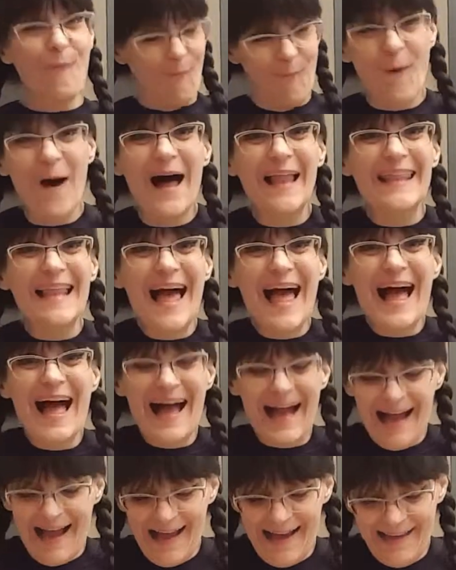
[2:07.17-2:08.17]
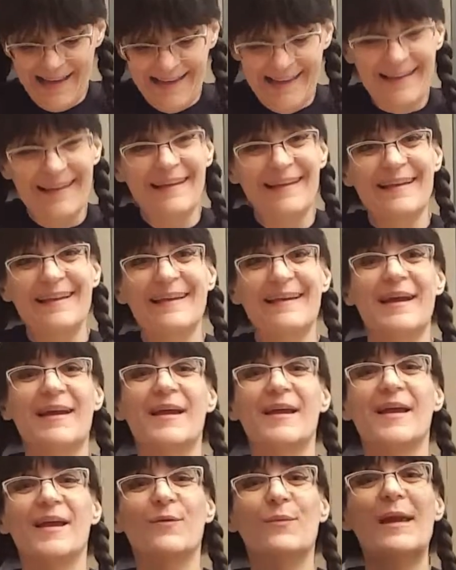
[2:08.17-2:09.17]
Voila!
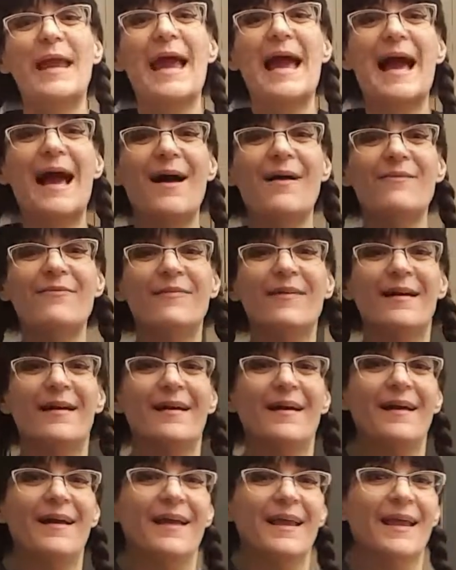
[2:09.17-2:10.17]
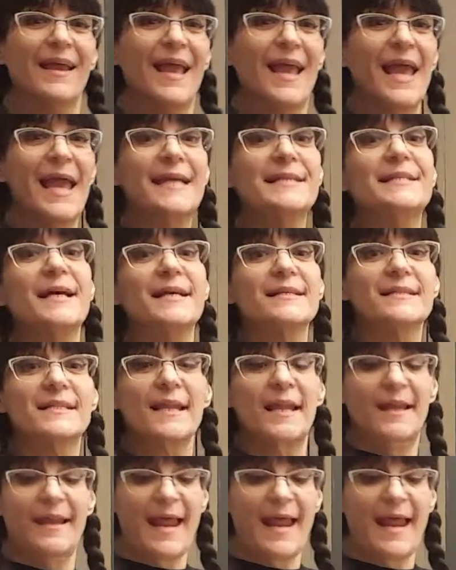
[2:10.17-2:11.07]
Here we have 1.5 dozen